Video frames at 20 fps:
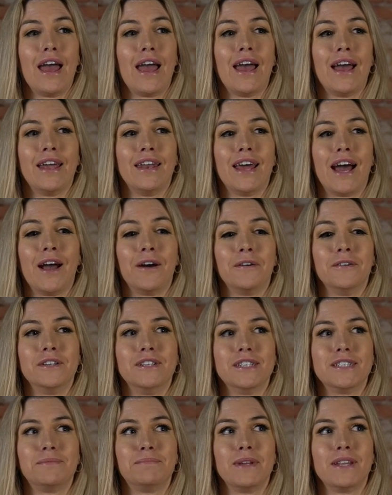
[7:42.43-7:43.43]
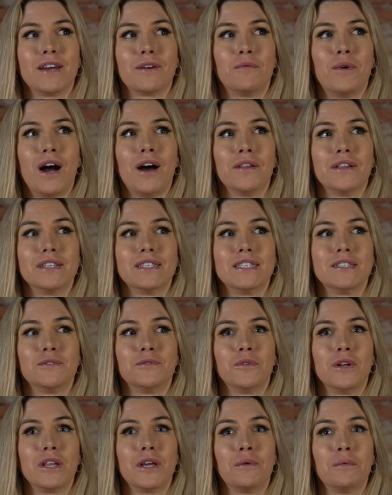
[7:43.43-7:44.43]
And I would just be like, wow, this is
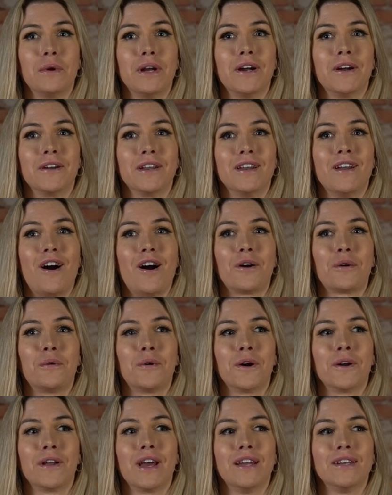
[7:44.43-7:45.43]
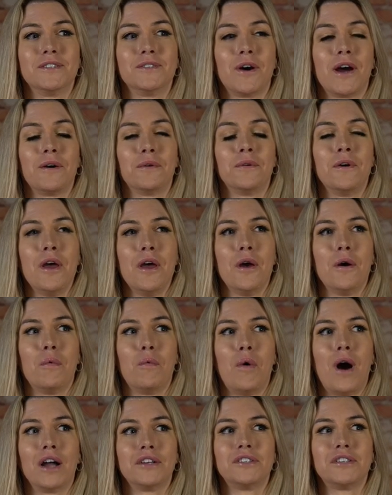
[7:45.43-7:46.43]
really weird and awkward. And so I would
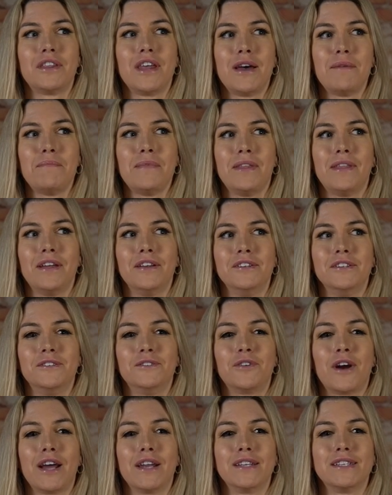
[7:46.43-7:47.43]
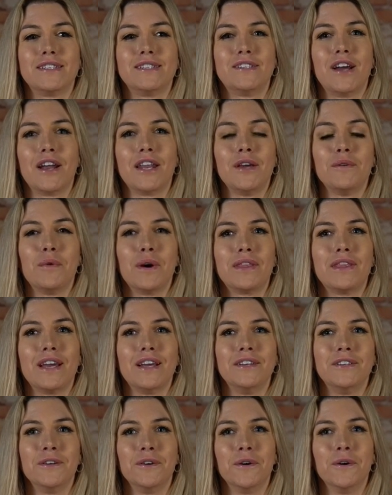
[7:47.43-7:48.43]
watch them and then try to study what
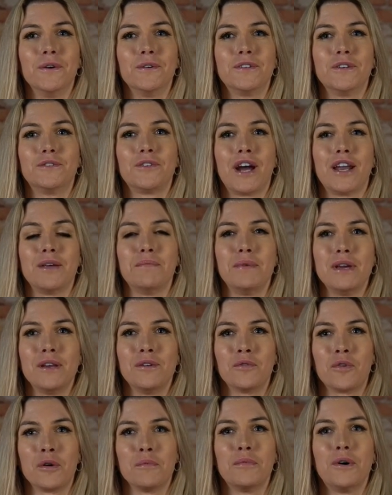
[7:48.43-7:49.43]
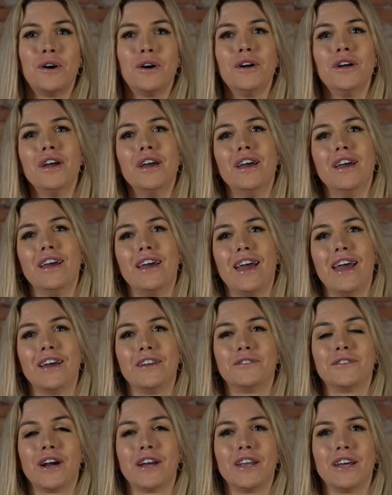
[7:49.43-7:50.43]
they do to try to be normal
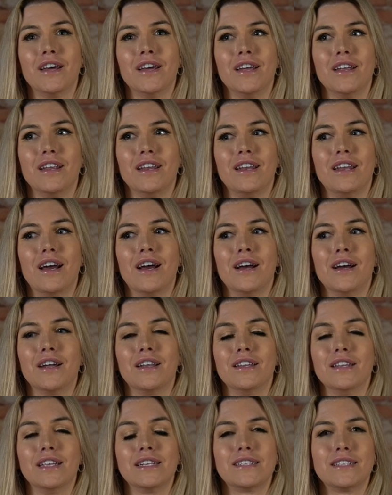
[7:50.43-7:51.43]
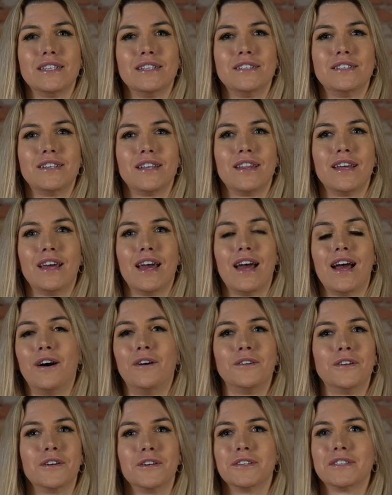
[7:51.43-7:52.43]
and try to uh, listen to the
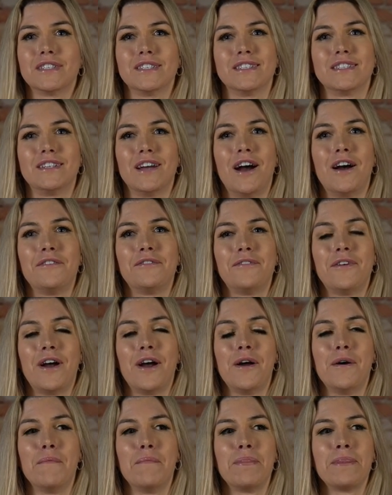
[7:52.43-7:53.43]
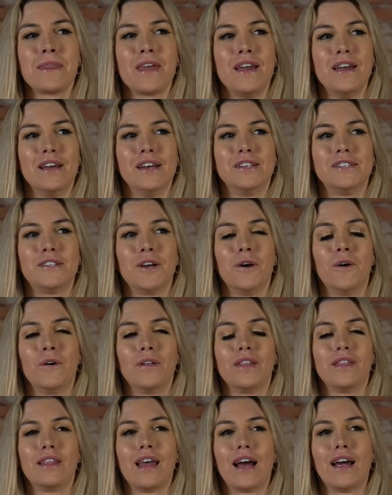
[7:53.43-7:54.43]
elders and stuff. Um,
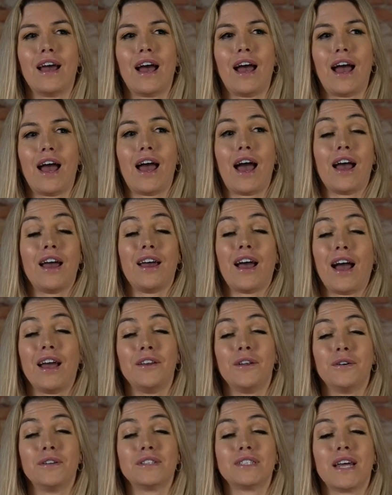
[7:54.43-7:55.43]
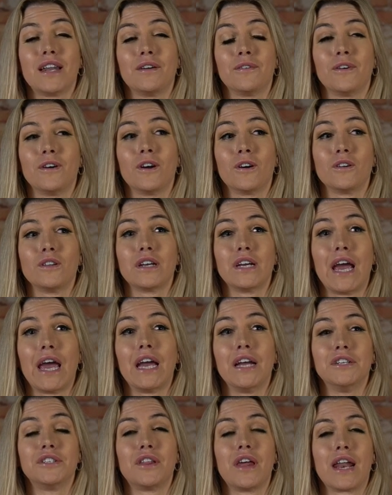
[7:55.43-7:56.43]
so that I, I, noticed at an early
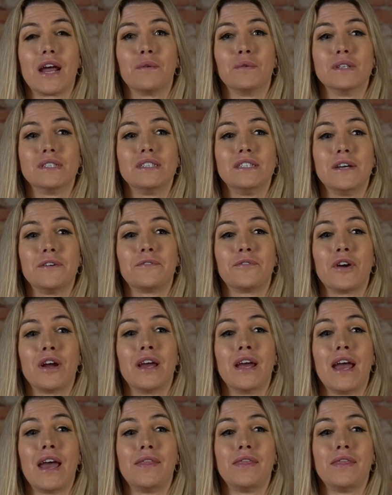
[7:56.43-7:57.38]
age that I was different.